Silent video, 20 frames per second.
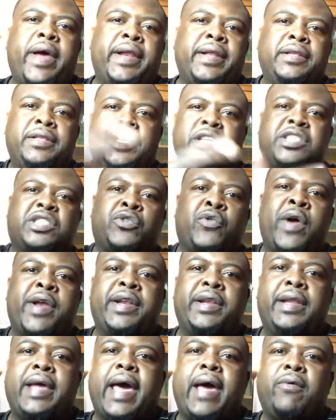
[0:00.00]
ahead and
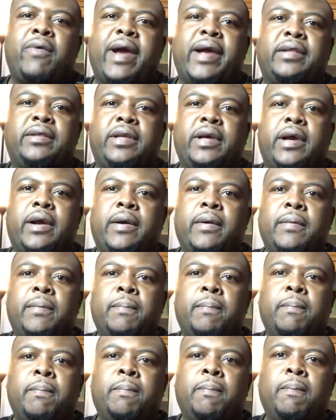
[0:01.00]
discredit that right there.
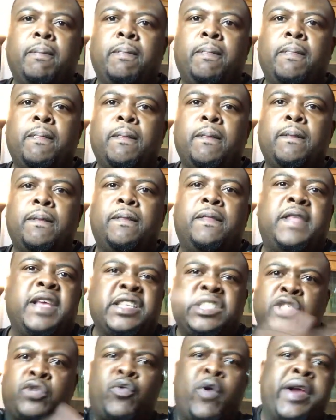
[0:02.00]

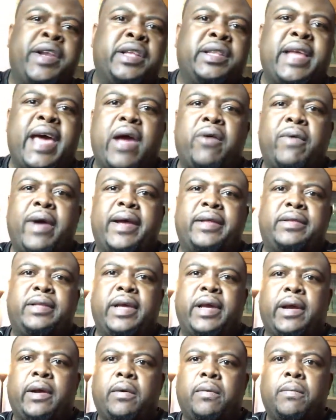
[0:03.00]
Discredit that right
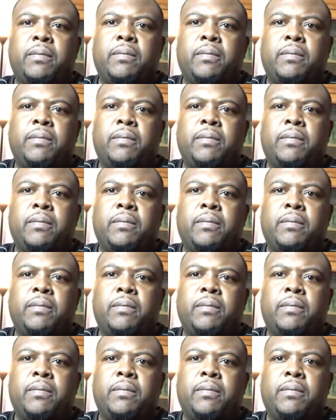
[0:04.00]
there.